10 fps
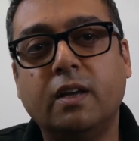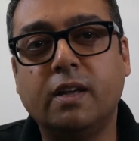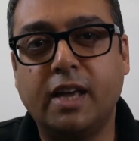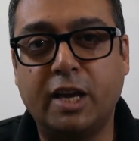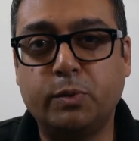
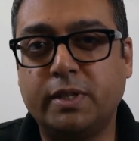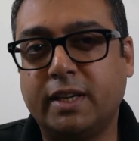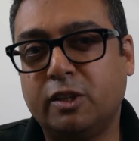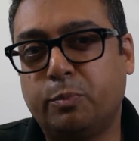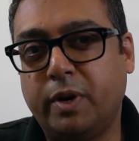As we said
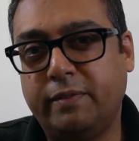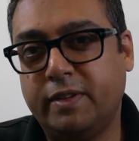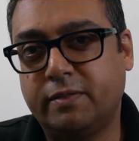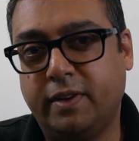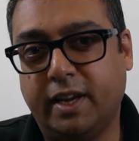in the previous
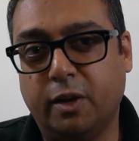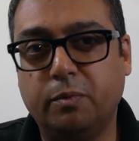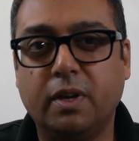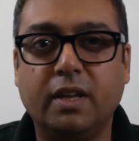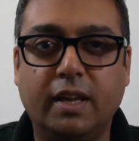video,
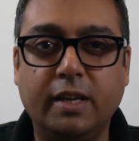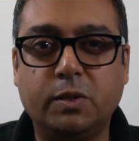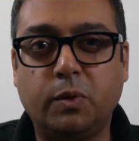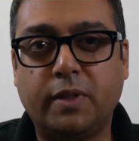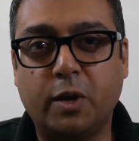
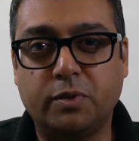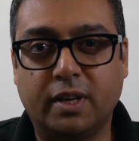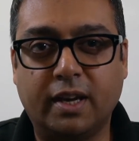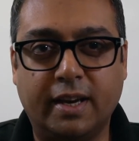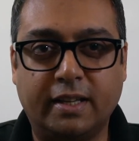E2000
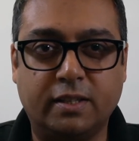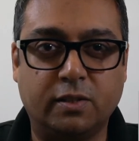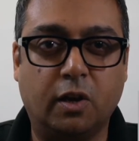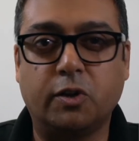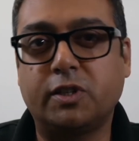connectors
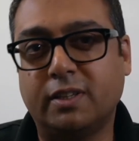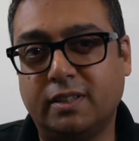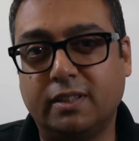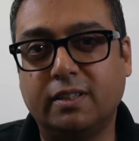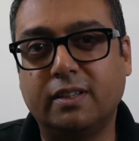are
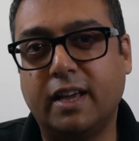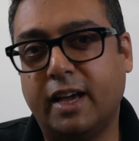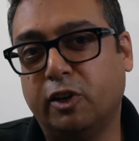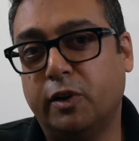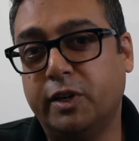shuttered and
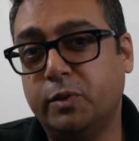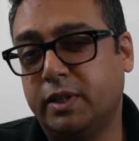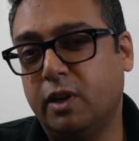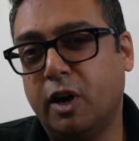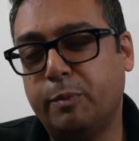are used in
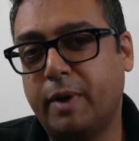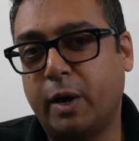high-powered